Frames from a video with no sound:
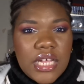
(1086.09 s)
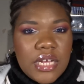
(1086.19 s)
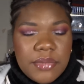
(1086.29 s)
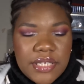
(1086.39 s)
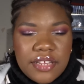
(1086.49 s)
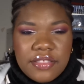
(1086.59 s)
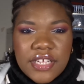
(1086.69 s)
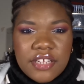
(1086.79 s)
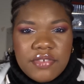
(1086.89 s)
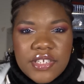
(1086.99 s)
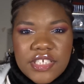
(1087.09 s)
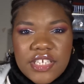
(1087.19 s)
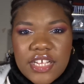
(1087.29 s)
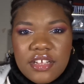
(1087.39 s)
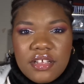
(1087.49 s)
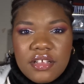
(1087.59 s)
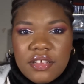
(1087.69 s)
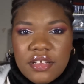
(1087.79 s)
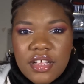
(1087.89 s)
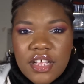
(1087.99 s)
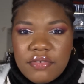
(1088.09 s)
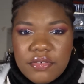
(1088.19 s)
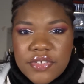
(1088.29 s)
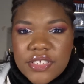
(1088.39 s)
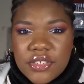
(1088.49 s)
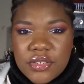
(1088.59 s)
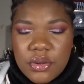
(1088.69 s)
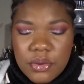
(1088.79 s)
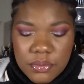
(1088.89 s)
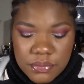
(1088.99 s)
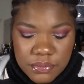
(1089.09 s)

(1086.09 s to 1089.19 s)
I mean, I think I finished like half of it, so